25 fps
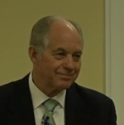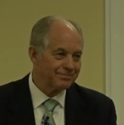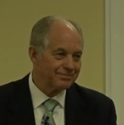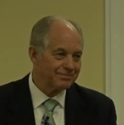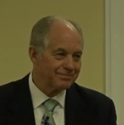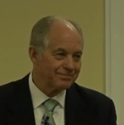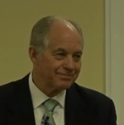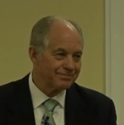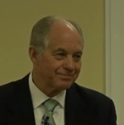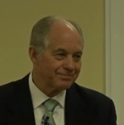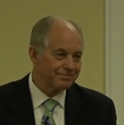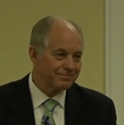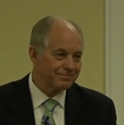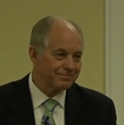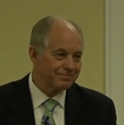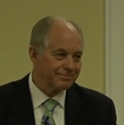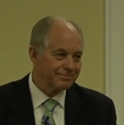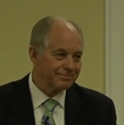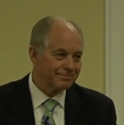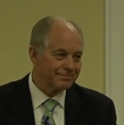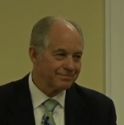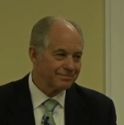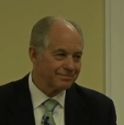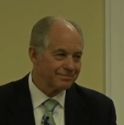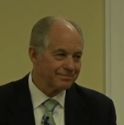
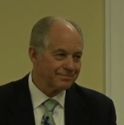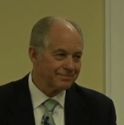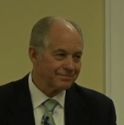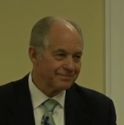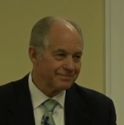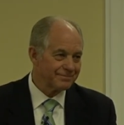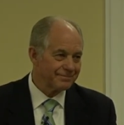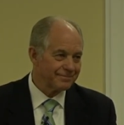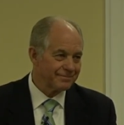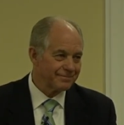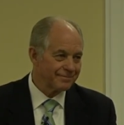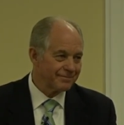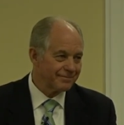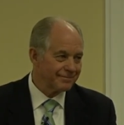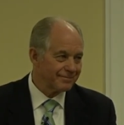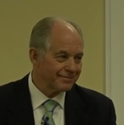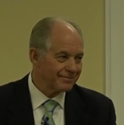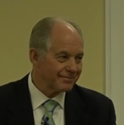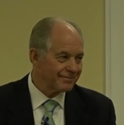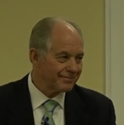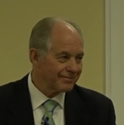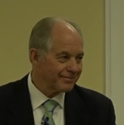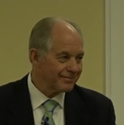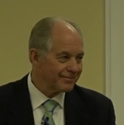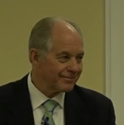
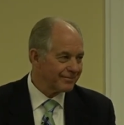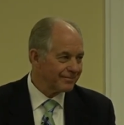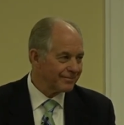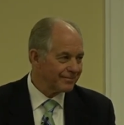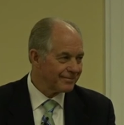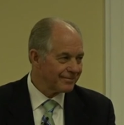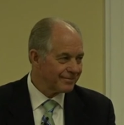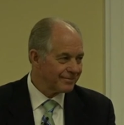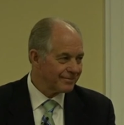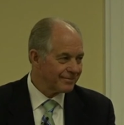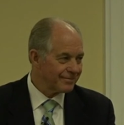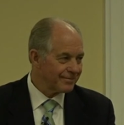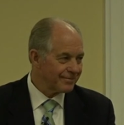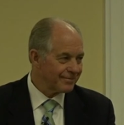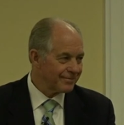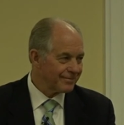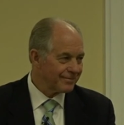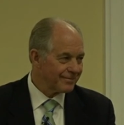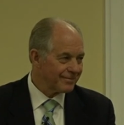Nothing is said.